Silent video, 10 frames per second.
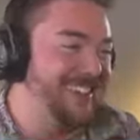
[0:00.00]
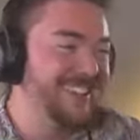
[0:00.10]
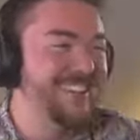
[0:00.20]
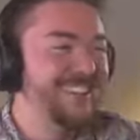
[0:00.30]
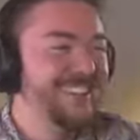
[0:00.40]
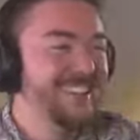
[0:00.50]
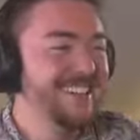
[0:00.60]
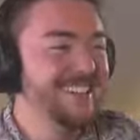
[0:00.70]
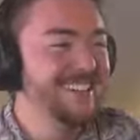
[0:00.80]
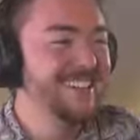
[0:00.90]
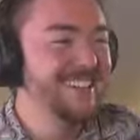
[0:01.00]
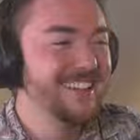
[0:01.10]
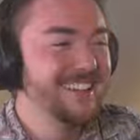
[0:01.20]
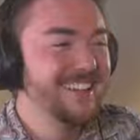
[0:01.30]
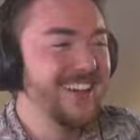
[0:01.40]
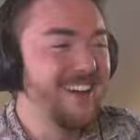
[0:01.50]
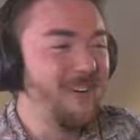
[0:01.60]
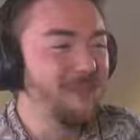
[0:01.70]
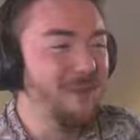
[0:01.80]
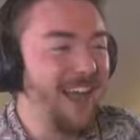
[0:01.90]
It's got a mind of its own. What?
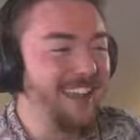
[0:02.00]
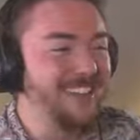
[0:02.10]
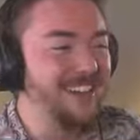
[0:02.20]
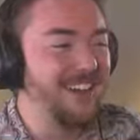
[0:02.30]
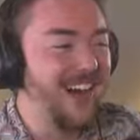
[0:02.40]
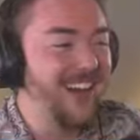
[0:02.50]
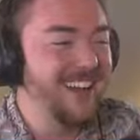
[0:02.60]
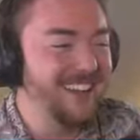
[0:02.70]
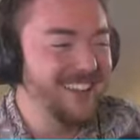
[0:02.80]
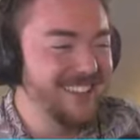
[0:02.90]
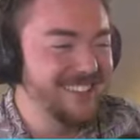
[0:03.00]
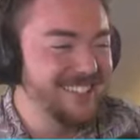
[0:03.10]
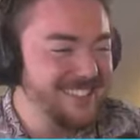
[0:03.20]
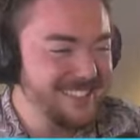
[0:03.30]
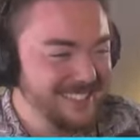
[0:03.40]
Oh my gosh!